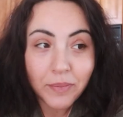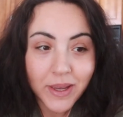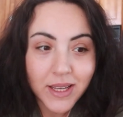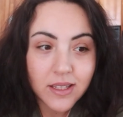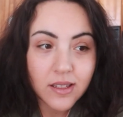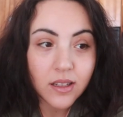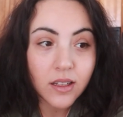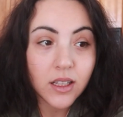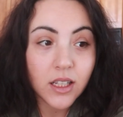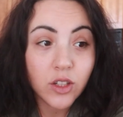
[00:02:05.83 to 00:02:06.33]

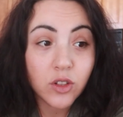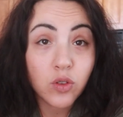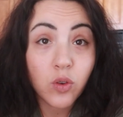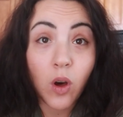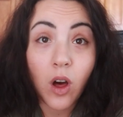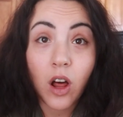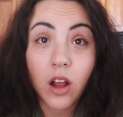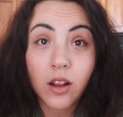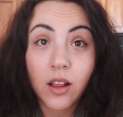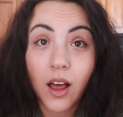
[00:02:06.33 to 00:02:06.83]
basically do
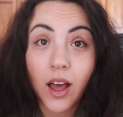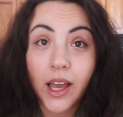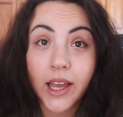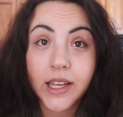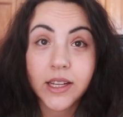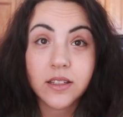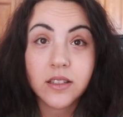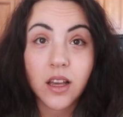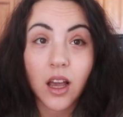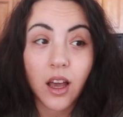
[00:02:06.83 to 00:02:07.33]
all
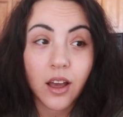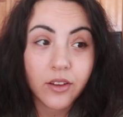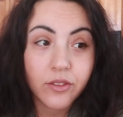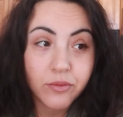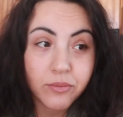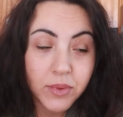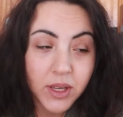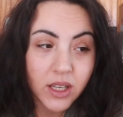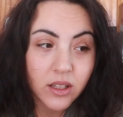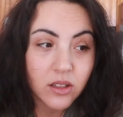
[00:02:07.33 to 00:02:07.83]
kinds
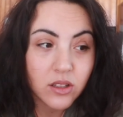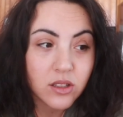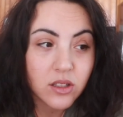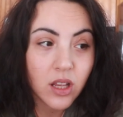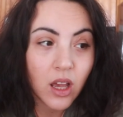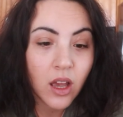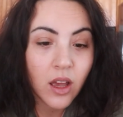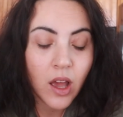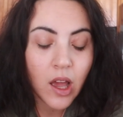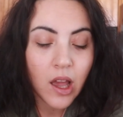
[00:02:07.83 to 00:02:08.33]
of meals,
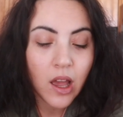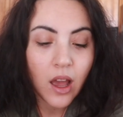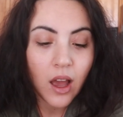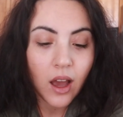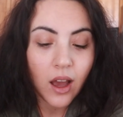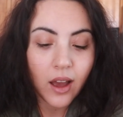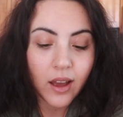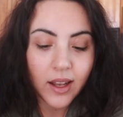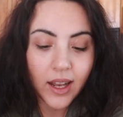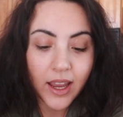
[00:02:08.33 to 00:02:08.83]

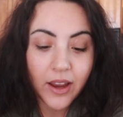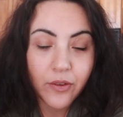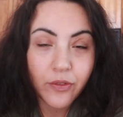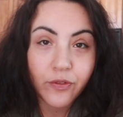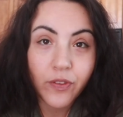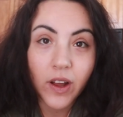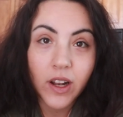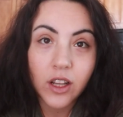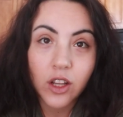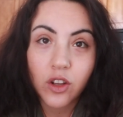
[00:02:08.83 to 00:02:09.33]
uh, like
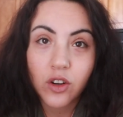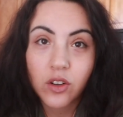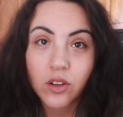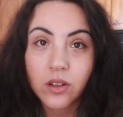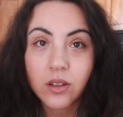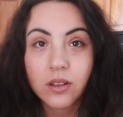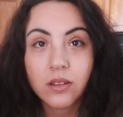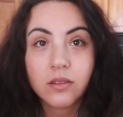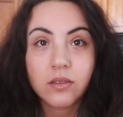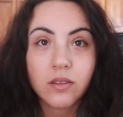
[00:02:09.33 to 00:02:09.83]
fun
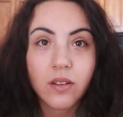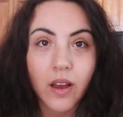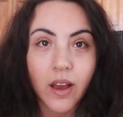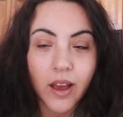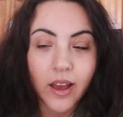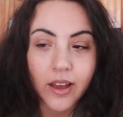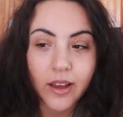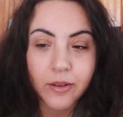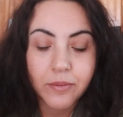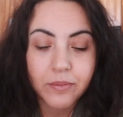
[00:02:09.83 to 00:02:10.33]
little
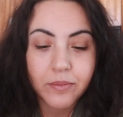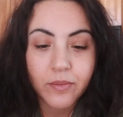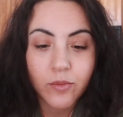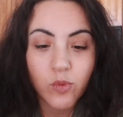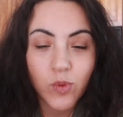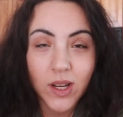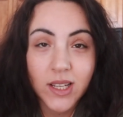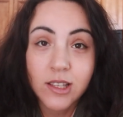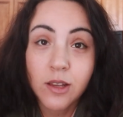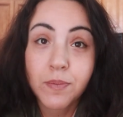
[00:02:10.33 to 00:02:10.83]
um,
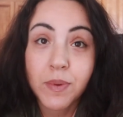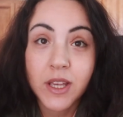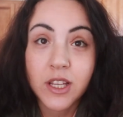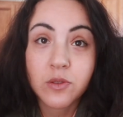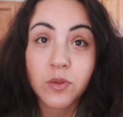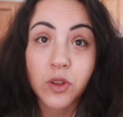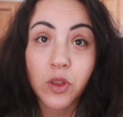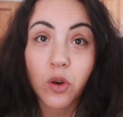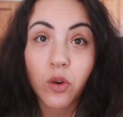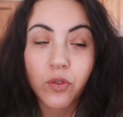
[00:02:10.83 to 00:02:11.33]

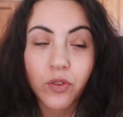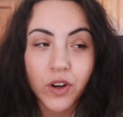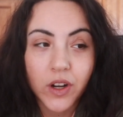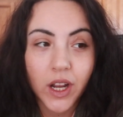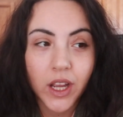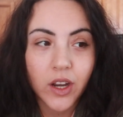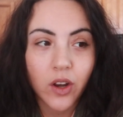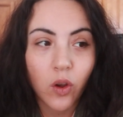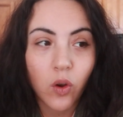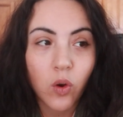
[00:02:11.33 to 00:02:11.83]
recipes with
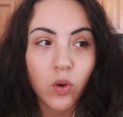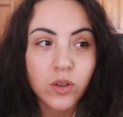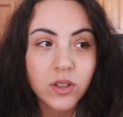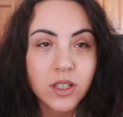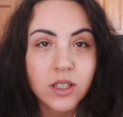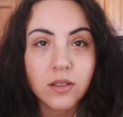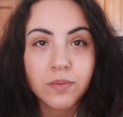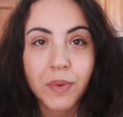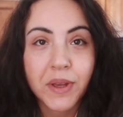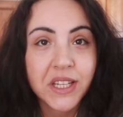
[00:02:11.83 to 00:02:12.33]
overnight
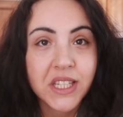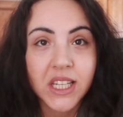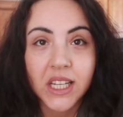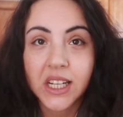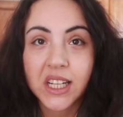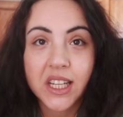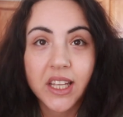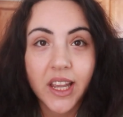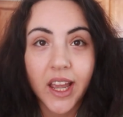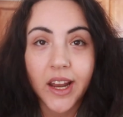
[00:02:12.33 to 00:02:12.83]
oats.
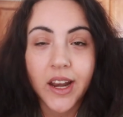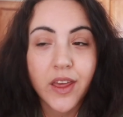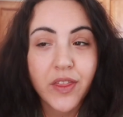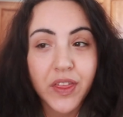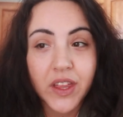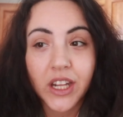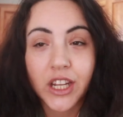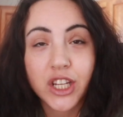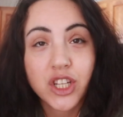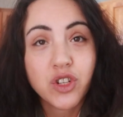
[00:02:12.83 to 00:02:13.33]
Basically
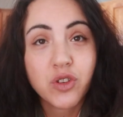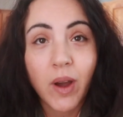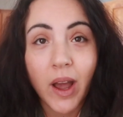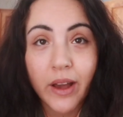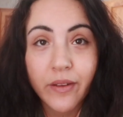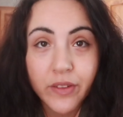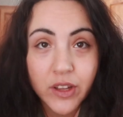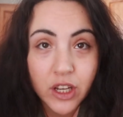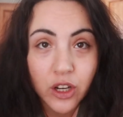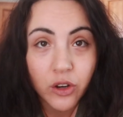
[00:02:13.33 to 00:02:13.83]
anything that you
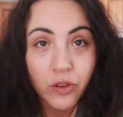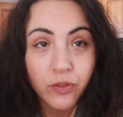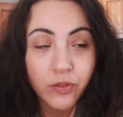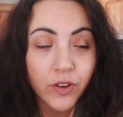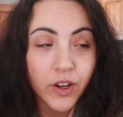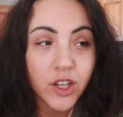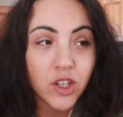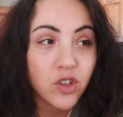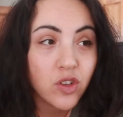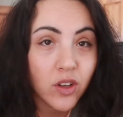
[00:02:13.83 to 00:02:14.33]
have in your
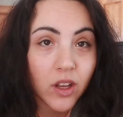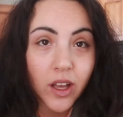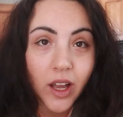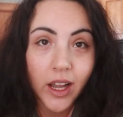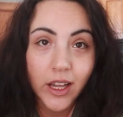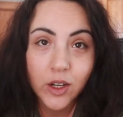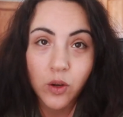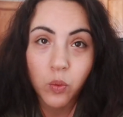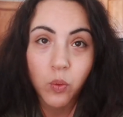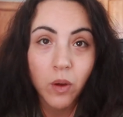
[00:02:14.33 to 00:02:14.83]
fridge, you could
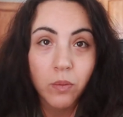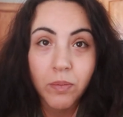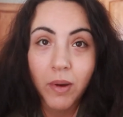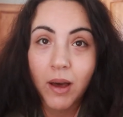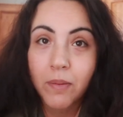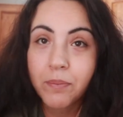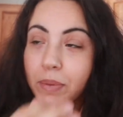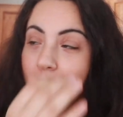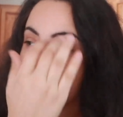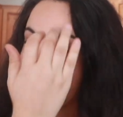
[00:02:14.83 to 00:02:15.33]
kind of whip
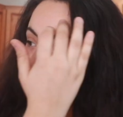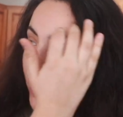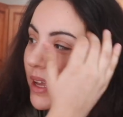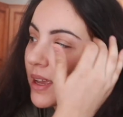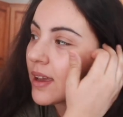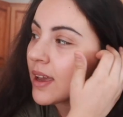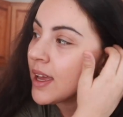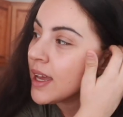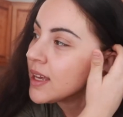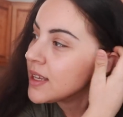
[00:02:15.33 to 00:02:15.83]
up and
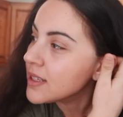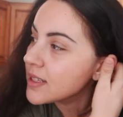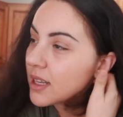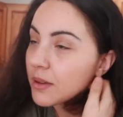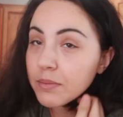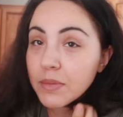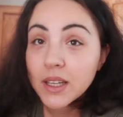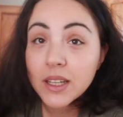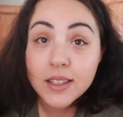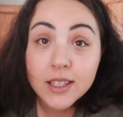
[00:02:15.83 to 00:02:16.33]
make
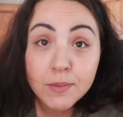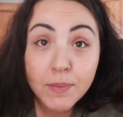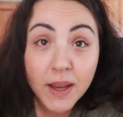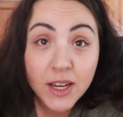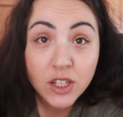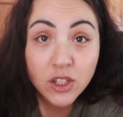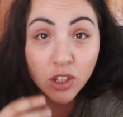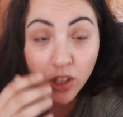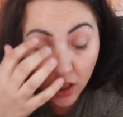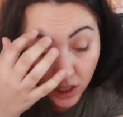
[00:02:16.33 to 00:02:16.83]
something
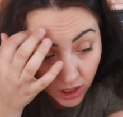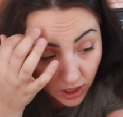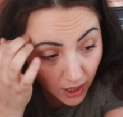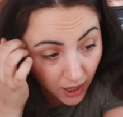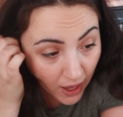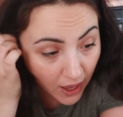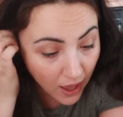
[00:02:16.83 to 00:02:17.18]
special.